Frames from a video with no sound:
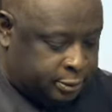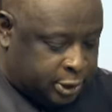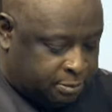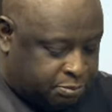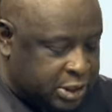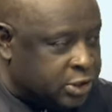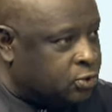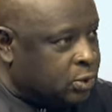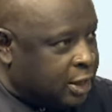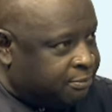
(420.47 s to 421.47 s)
That a
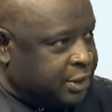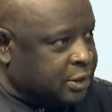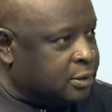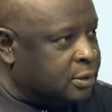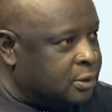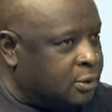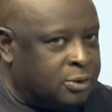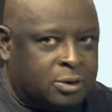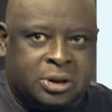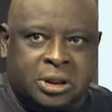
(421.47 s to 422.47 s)
bid should have been
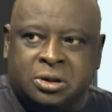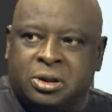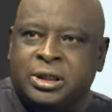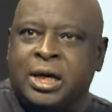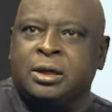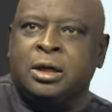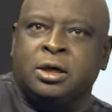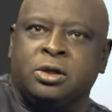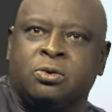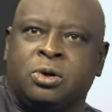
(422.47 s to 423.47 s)
conducted. It's
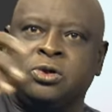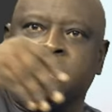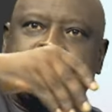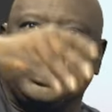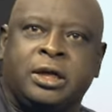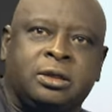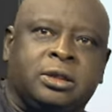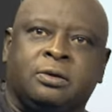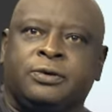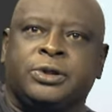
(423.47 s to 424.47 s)
just like you want to
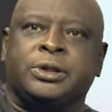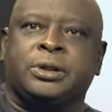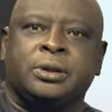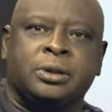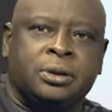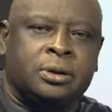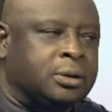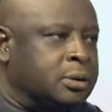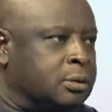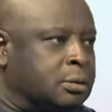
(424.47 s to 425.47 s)
sell TVC.
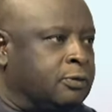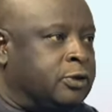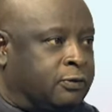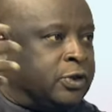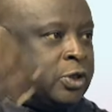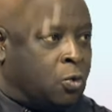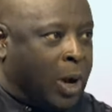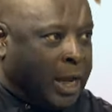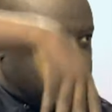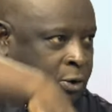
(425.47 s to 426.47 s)
If
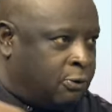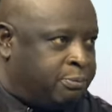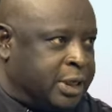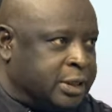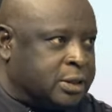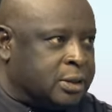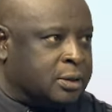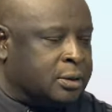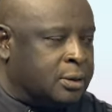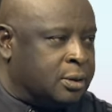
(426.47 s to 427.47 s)
TVC were a
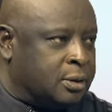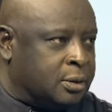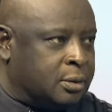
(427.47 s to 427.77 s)
government